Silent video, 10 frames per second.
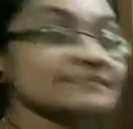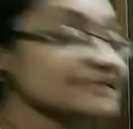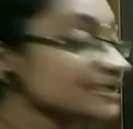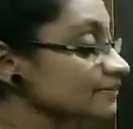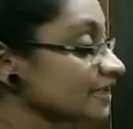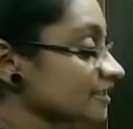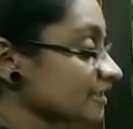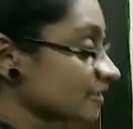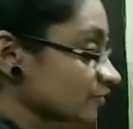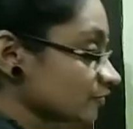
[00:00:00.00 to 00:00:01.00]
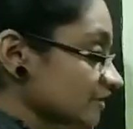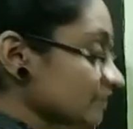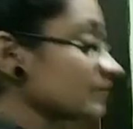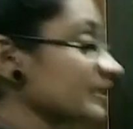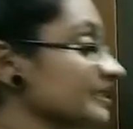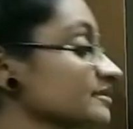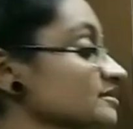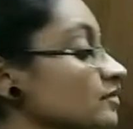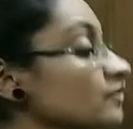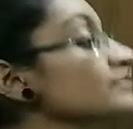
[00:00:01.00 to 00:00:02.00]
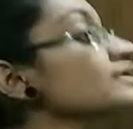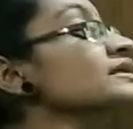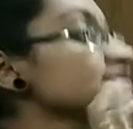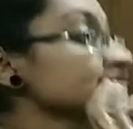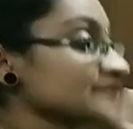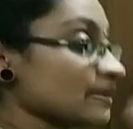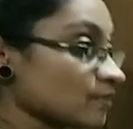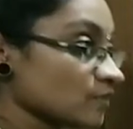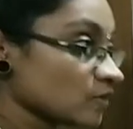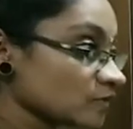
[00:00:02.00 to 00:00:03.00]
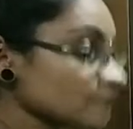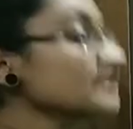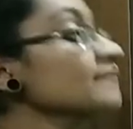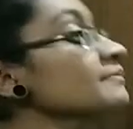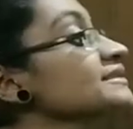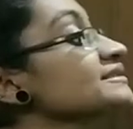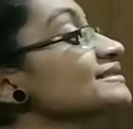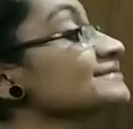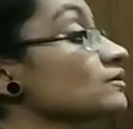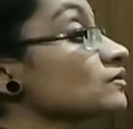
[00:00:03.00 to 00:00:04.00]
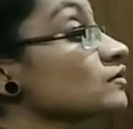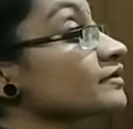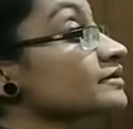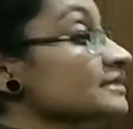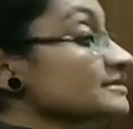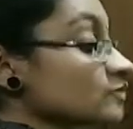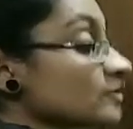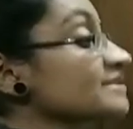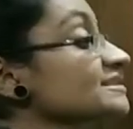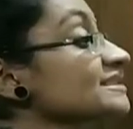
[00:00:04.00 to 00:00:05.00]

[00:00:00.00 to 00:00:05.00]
be made into thin wires, or some of the metals or the solids